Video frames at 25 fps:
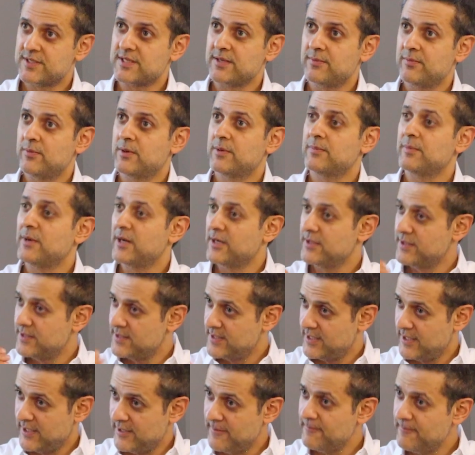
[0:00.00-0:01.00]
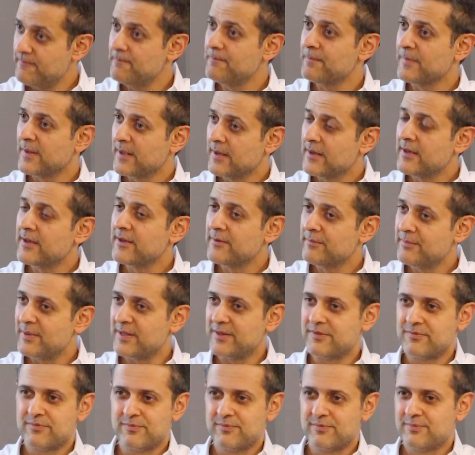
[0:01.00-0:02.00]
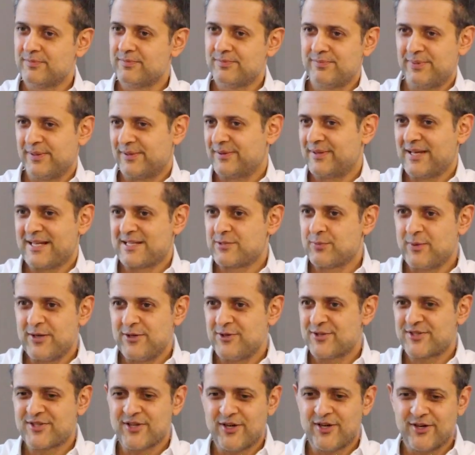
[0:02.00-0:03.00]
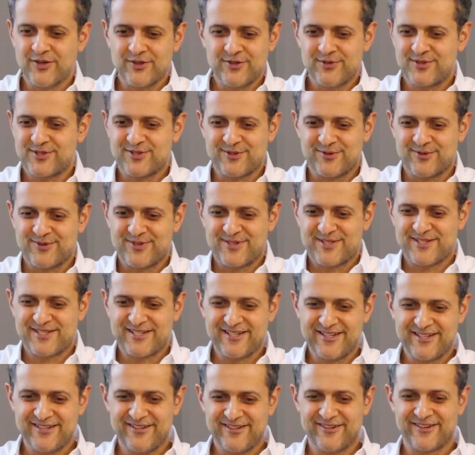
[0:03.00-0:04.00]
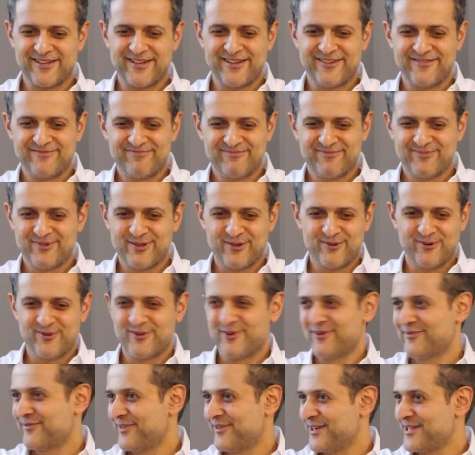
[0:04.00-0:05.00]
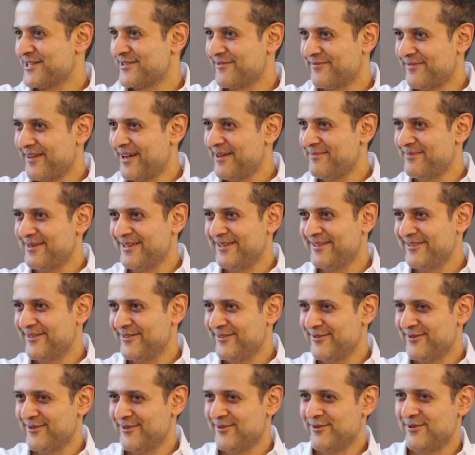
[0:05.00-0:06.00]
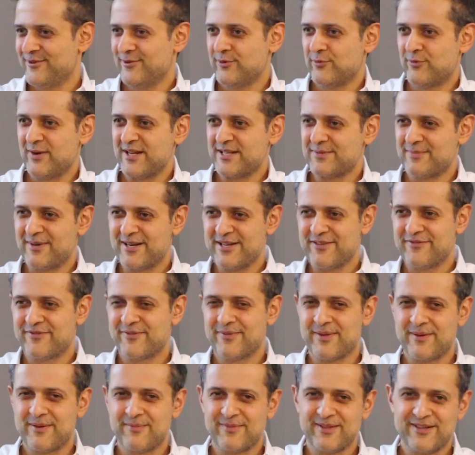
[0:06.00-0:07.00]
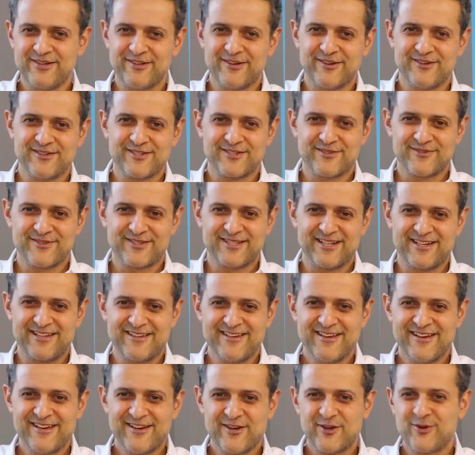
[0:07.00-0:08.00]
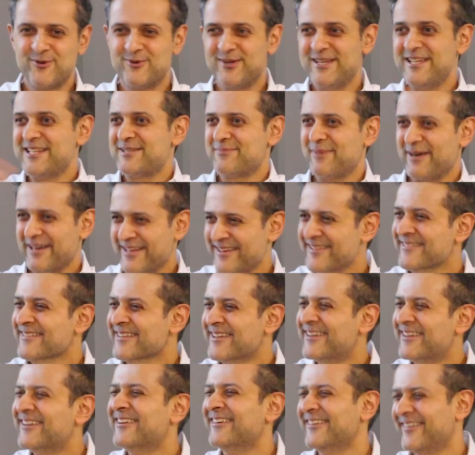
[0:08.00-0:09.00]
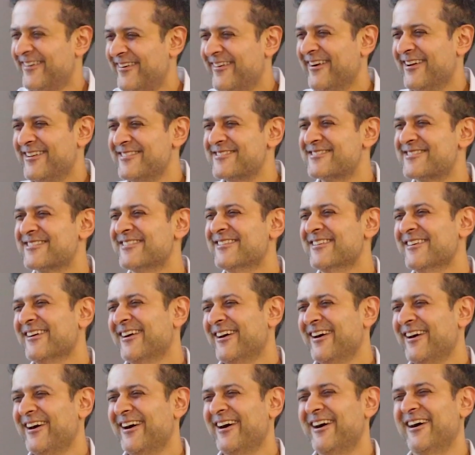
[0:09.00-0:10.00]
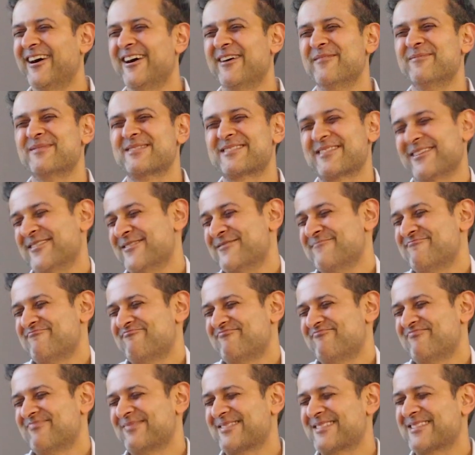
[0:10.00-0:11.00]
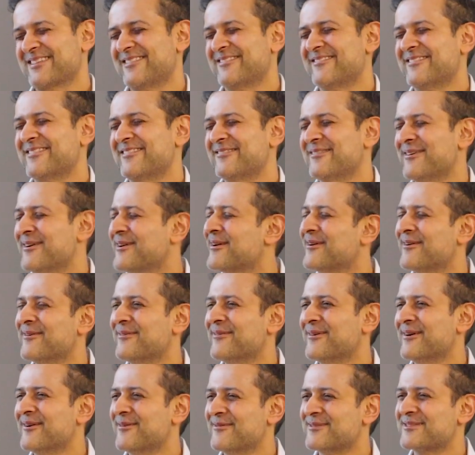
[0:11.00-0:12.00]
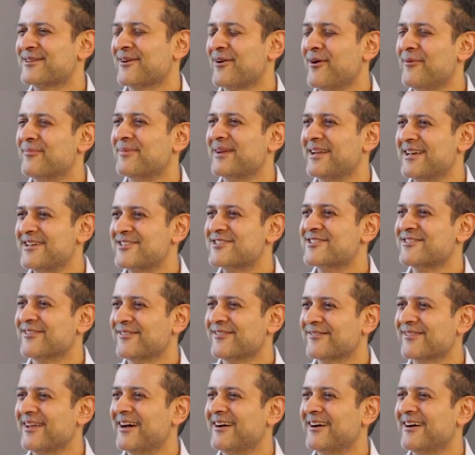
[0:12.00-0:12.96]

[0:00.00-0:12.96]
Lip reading: to someone by the team, but that's where you start. You sort of say, okay, with all your friends and family, you raise money from them, and then you go and sort of say, who needs money, right? So it was a combination of